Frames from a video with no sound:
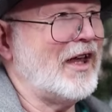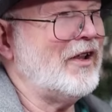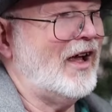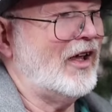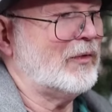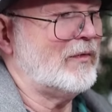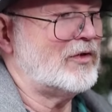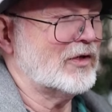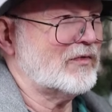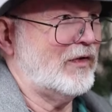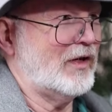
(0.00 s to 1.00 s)
A class, we've
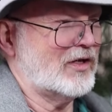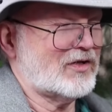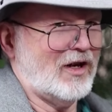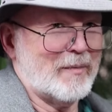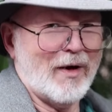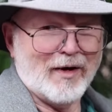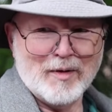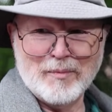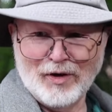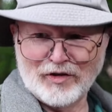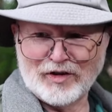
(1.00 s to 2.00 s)
just finished talking about
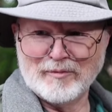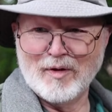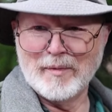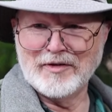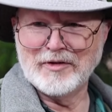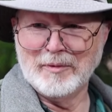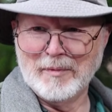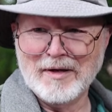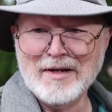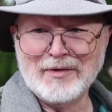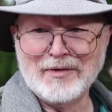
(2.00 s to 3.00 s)
impulse and momentum,
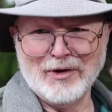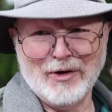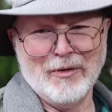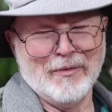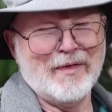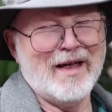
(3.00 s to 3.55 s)
so